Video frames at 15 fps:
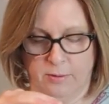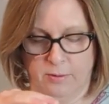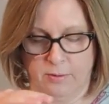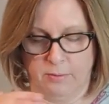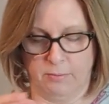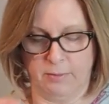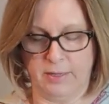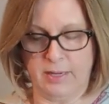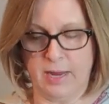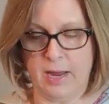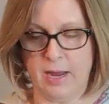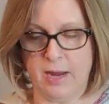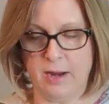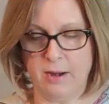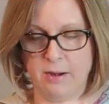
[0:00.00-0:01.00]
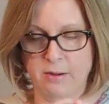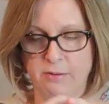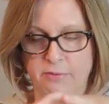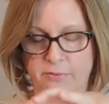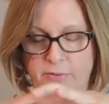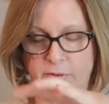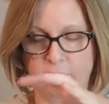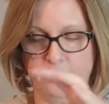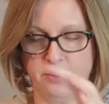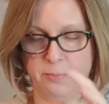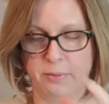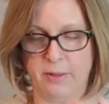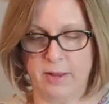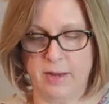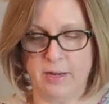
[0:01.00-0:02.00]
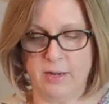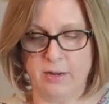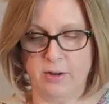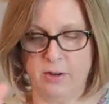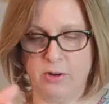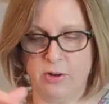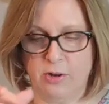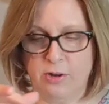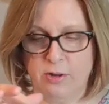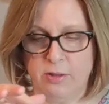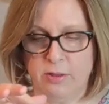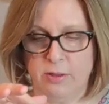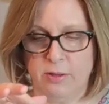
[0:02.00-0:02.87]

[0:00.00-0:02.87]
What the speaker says: We care for the planet Earth